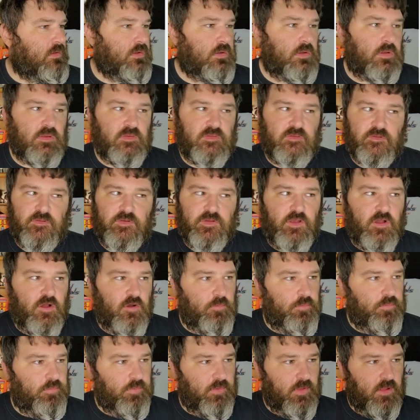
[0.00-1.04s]
Considering
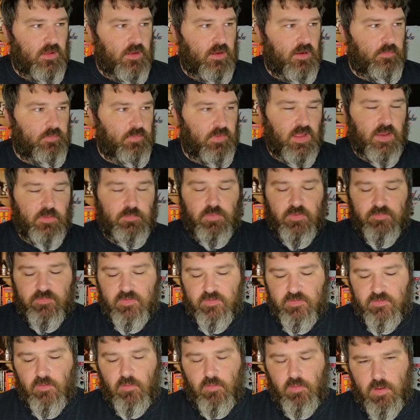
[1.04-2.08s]
all apply, but
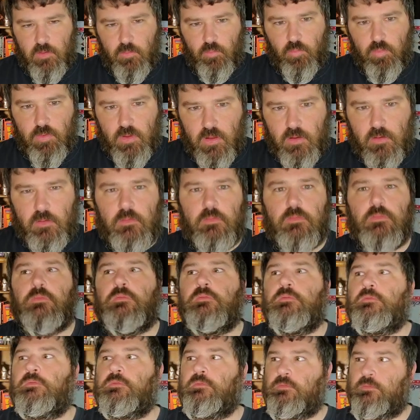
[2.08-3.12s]
so it will,
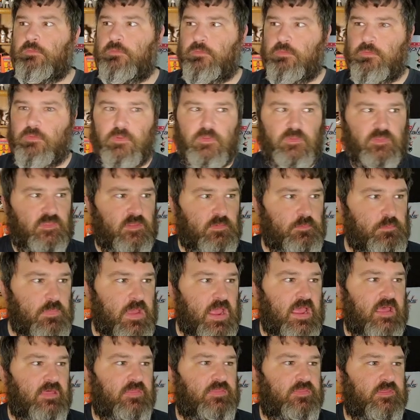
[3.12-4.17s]
the
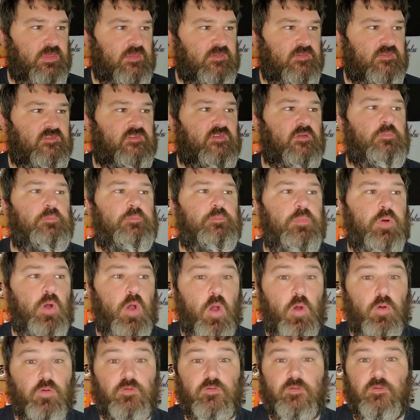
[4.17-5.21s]
math is
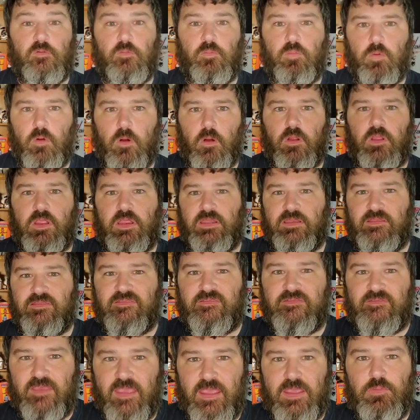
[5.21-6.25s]
supposed to work in the
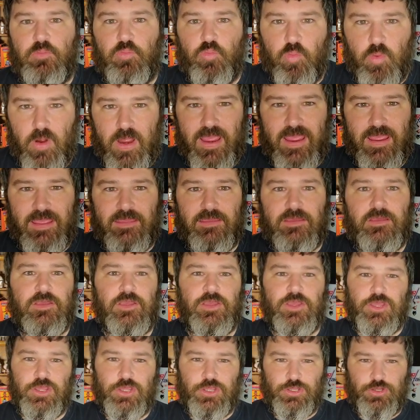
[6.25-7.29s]
same way.
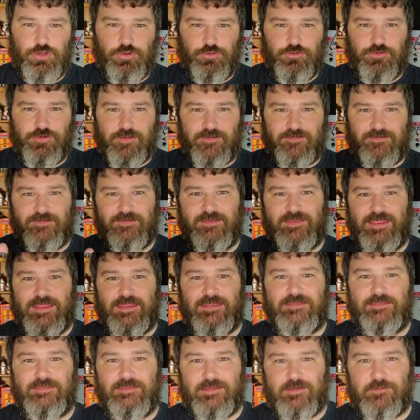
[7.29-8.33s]
You just
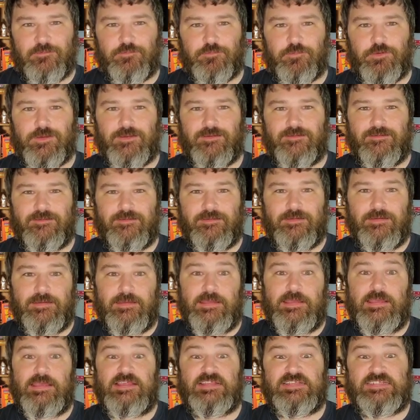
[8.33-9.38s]
need different
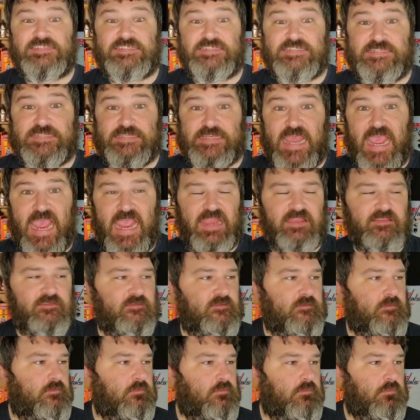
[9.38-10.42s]

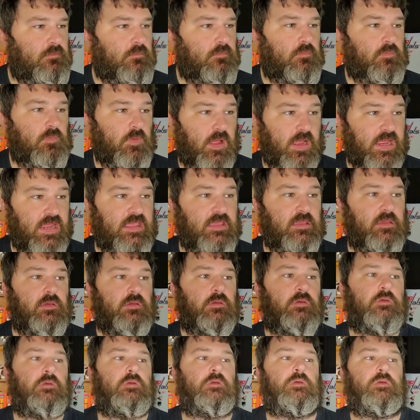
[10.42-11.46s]
stats, like
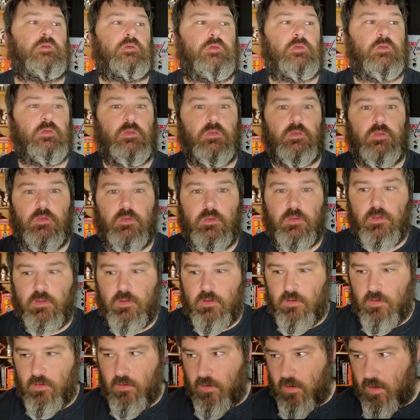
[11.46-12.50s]

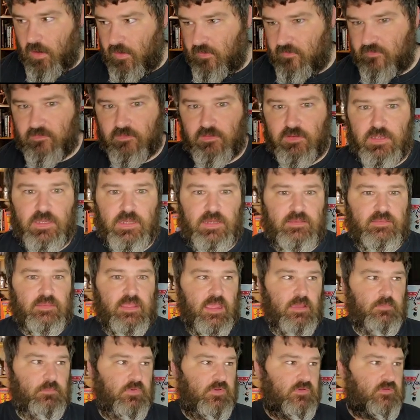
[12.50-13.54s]
isolytic
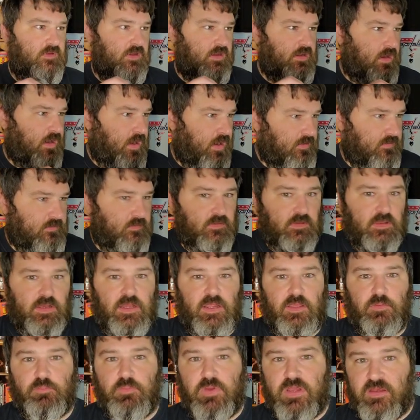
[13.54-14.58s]
damage and
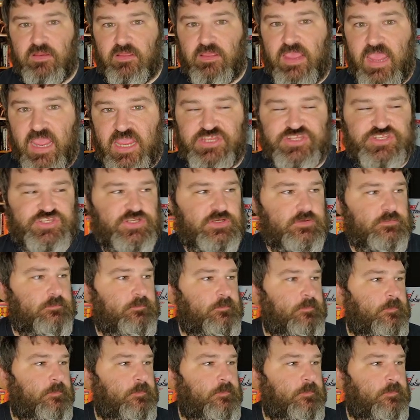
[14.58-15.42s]
isolytic mitigation.